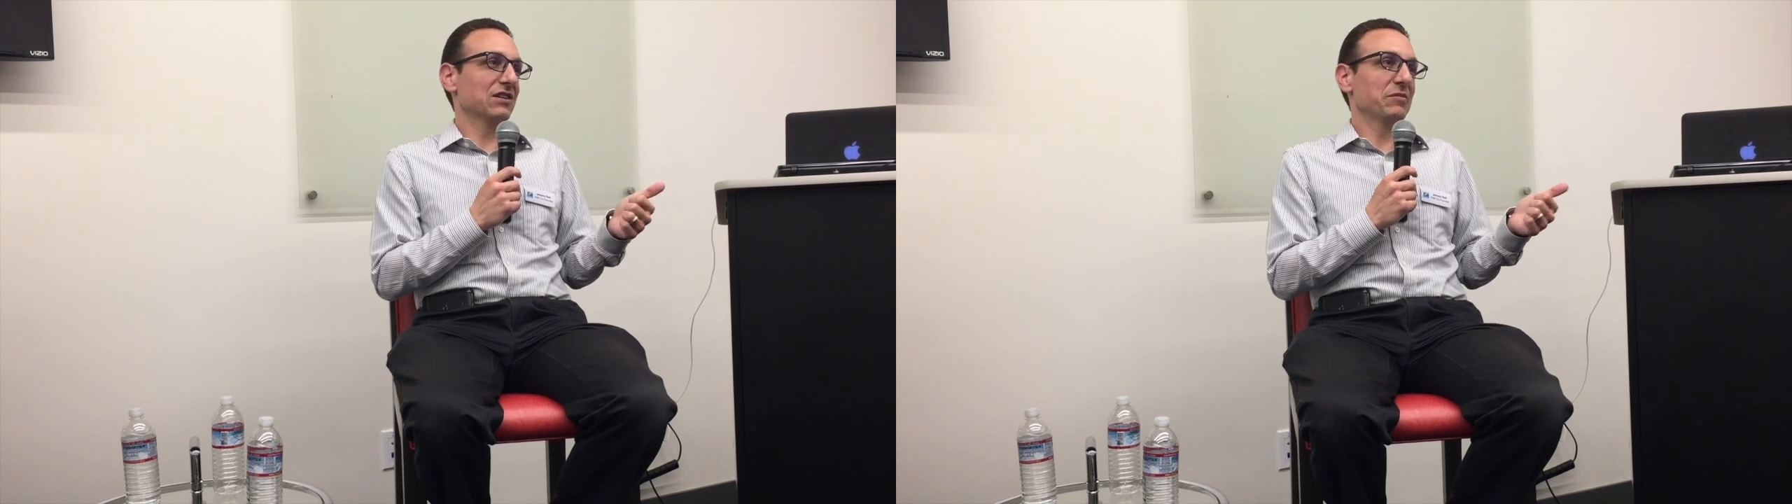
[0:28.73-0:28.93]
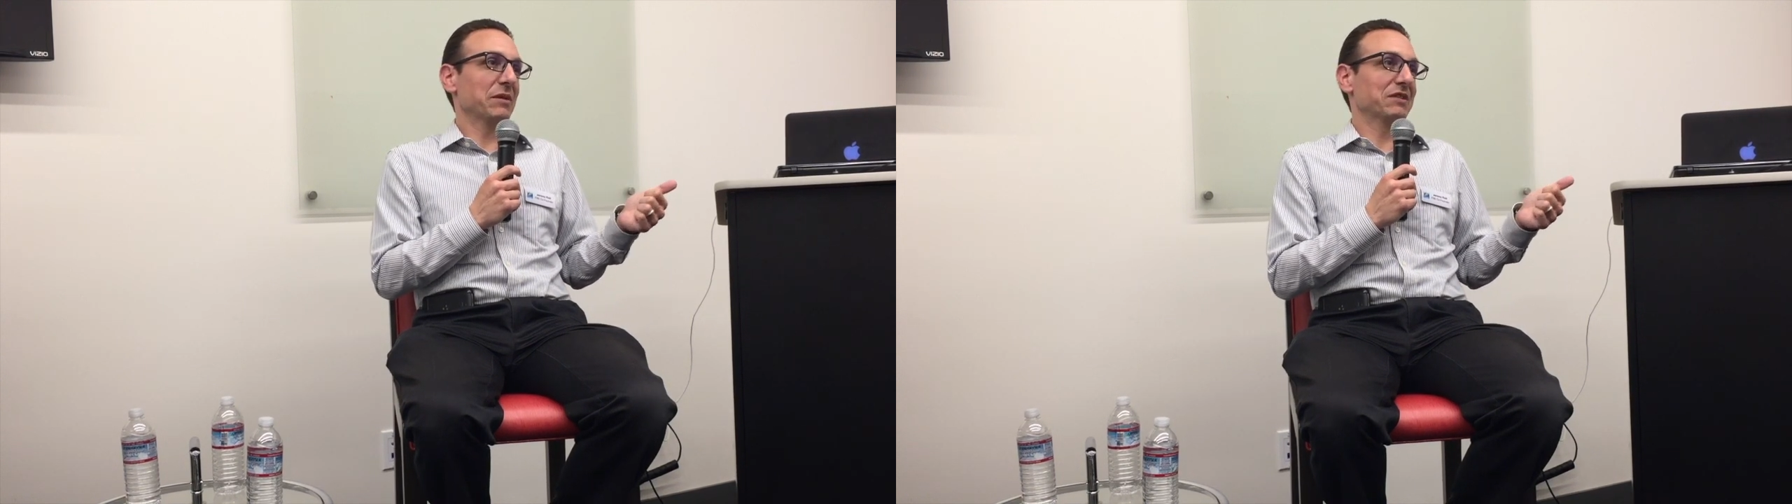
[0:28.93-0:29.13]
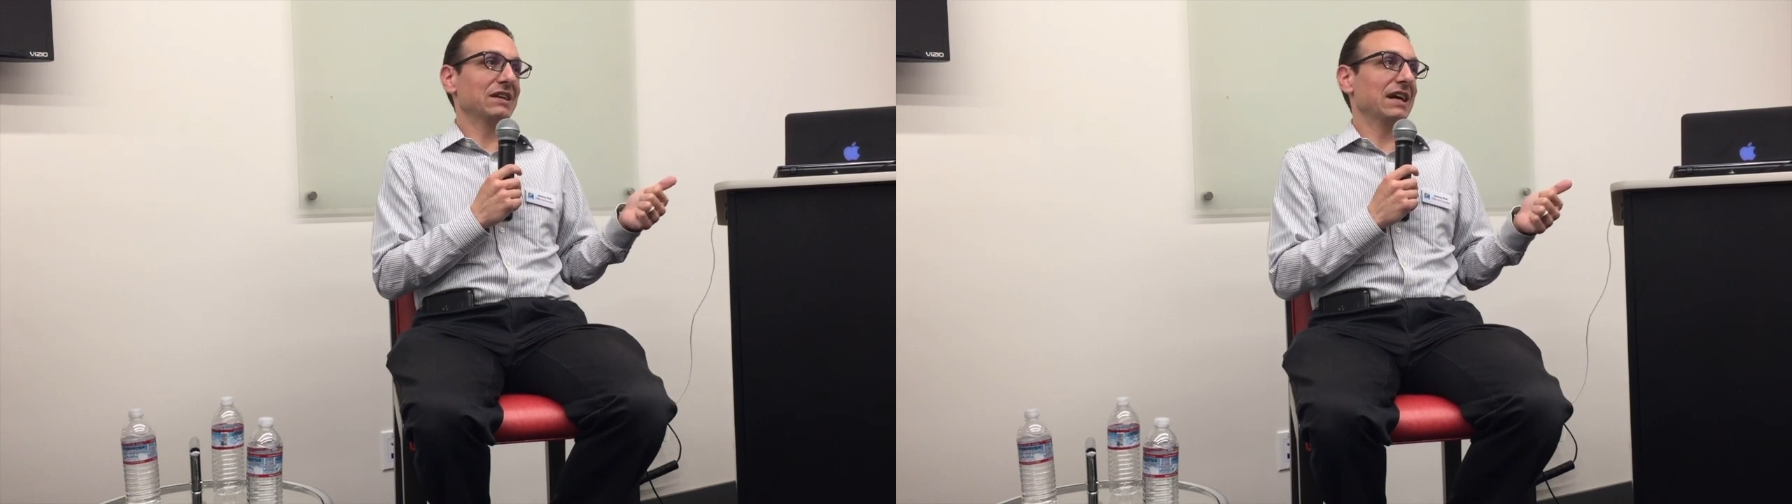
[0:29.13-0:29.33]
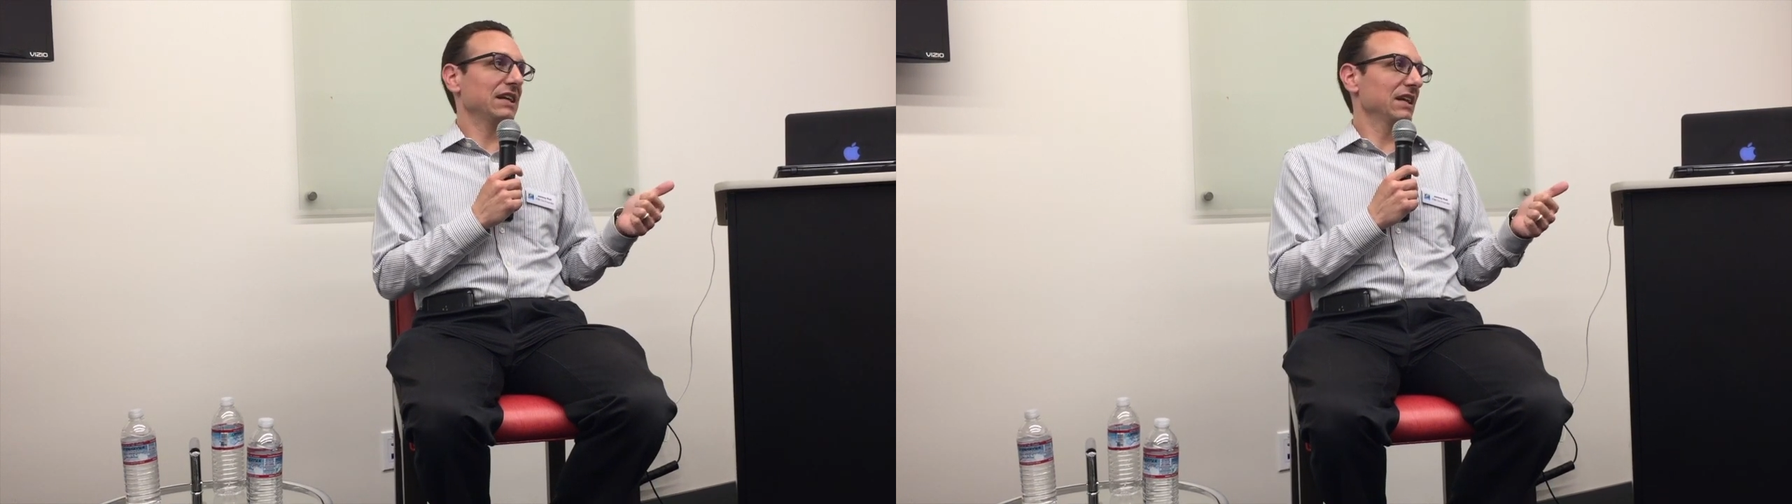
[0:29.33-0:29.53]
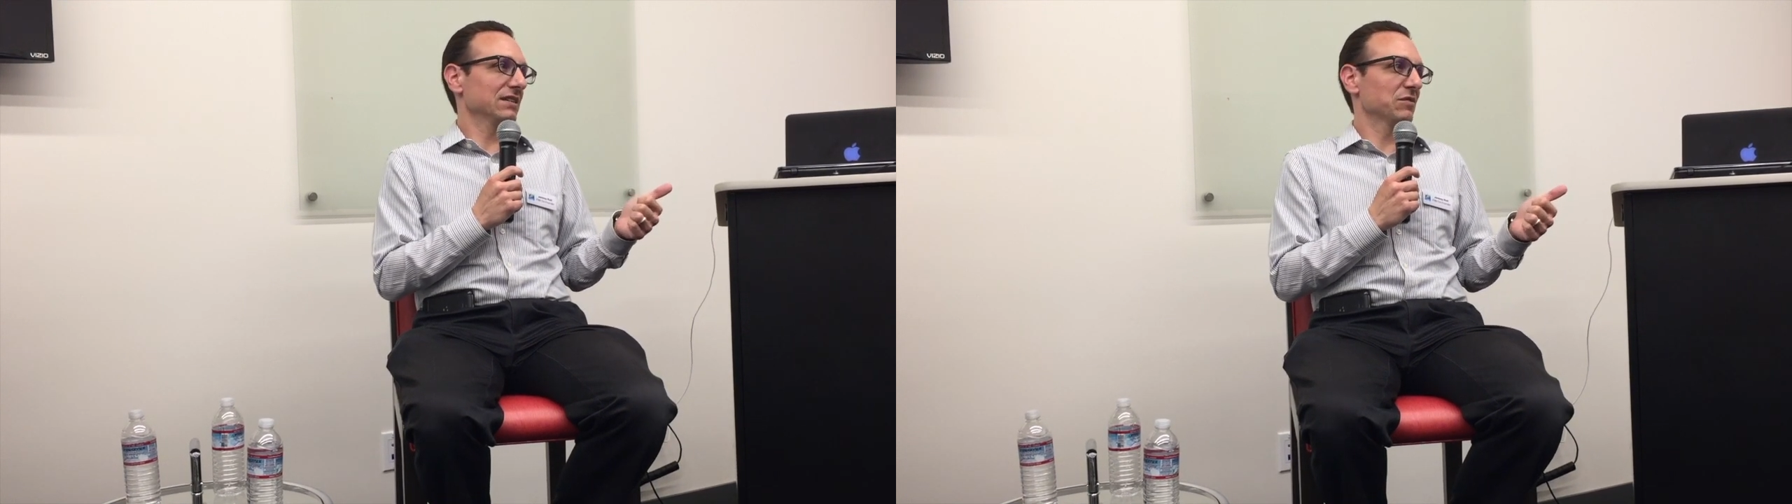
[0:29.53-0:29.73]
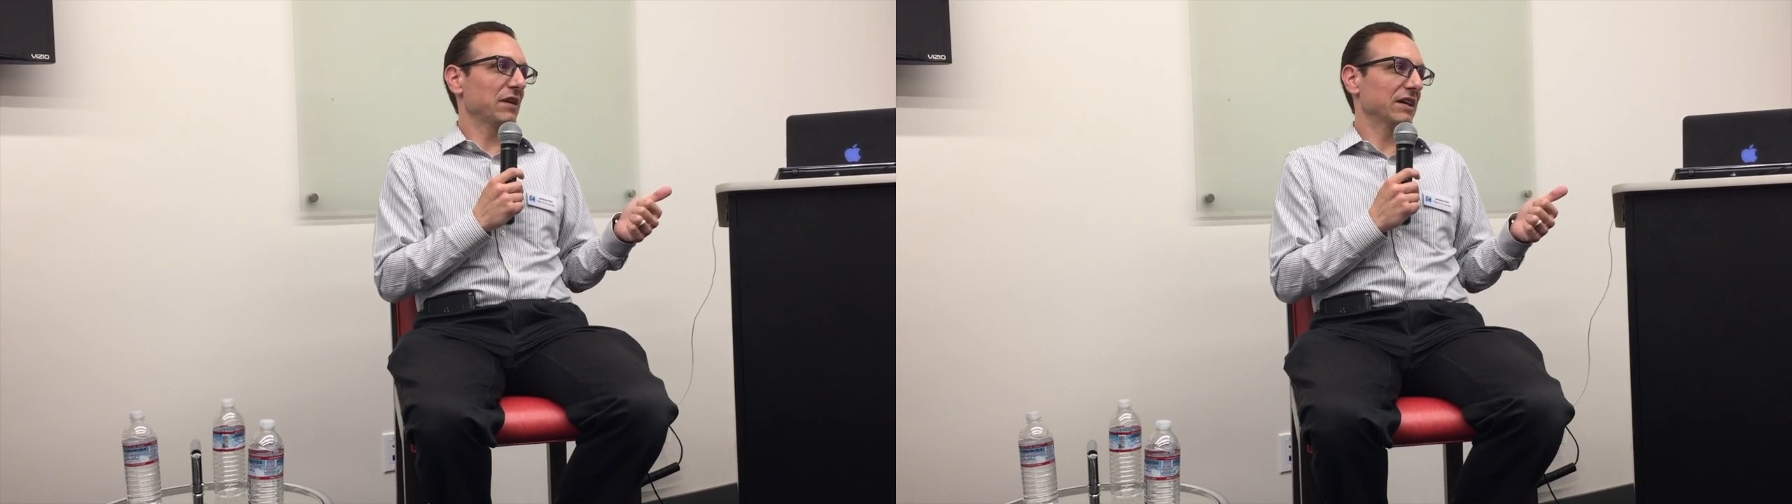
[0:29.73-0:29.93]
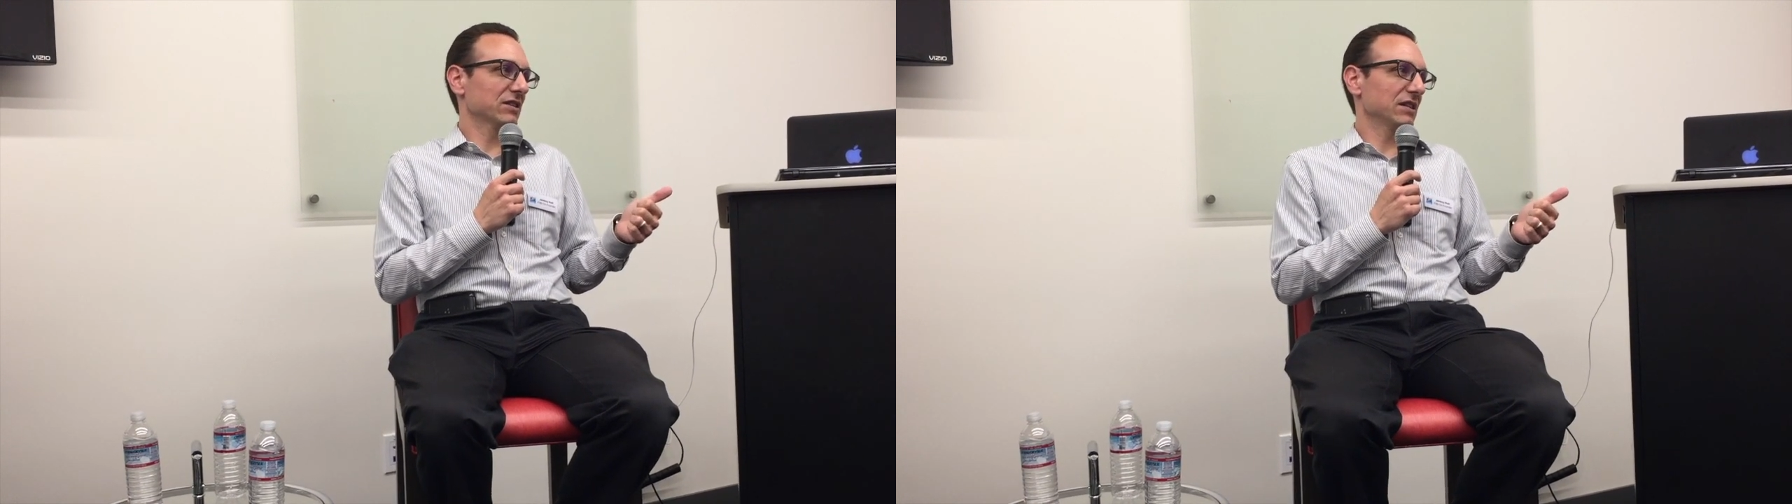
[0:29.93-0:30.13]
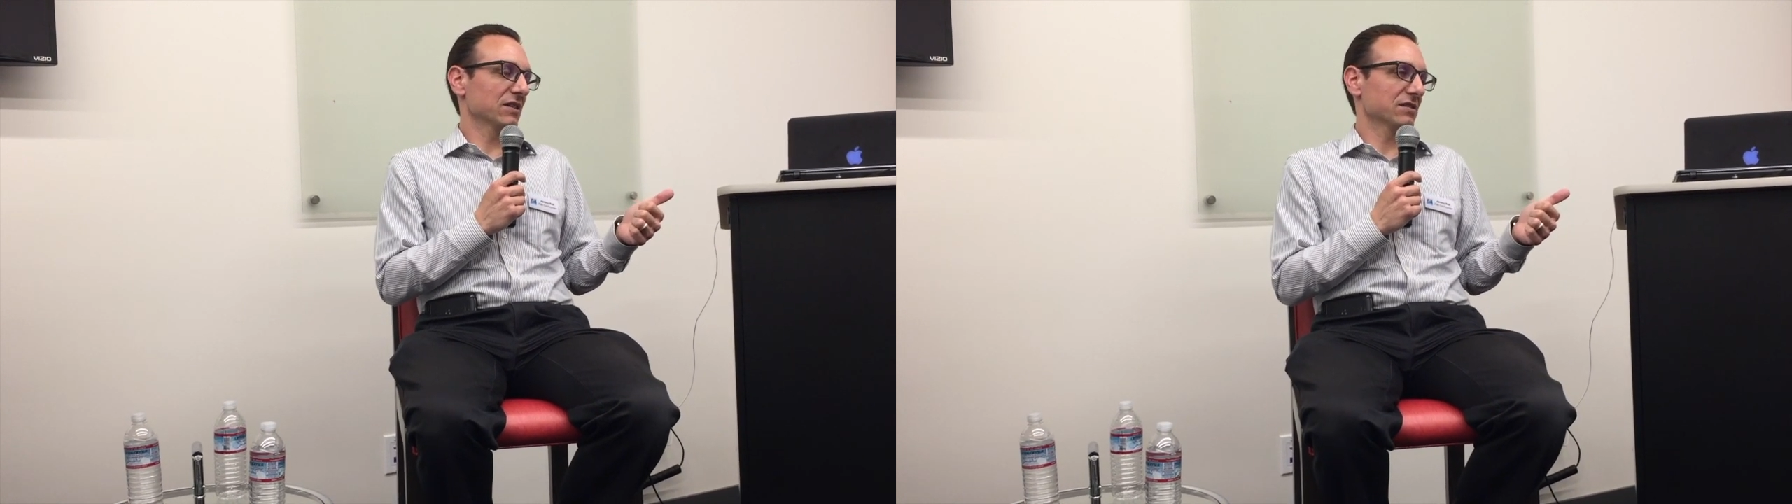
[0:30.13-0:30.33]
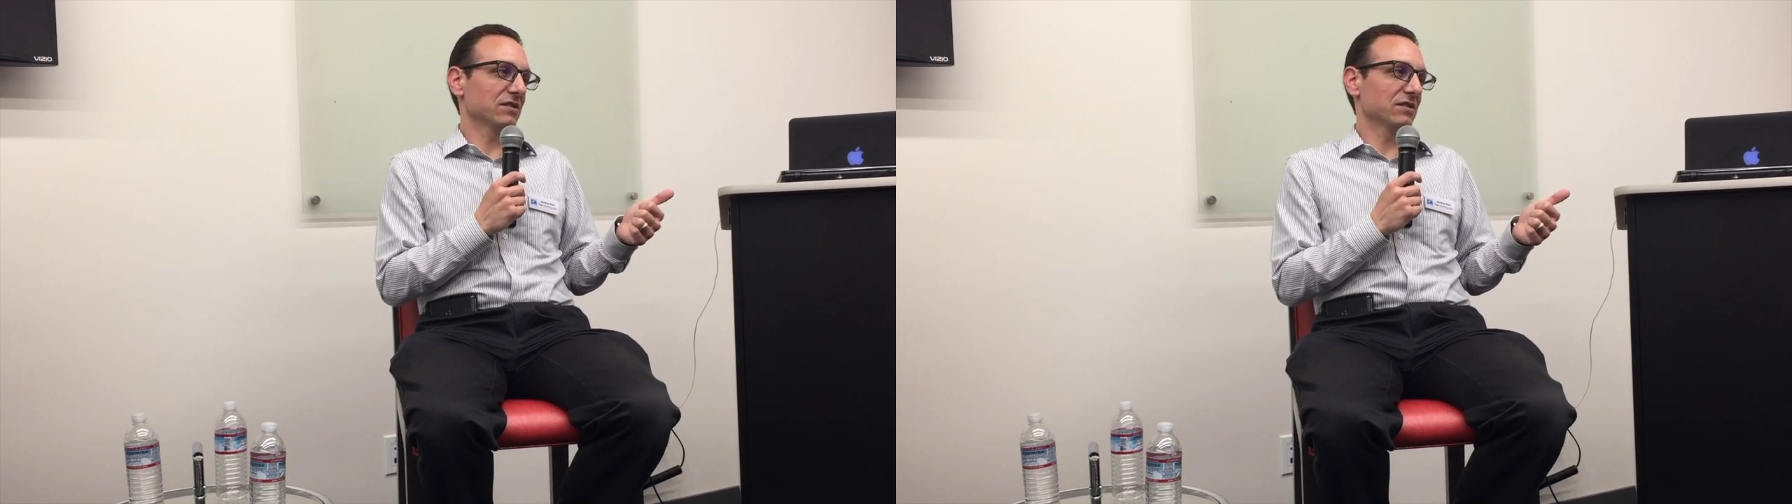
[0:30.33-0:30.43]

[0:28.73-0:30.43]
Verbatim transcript: could be up to 90 days to buy your shares.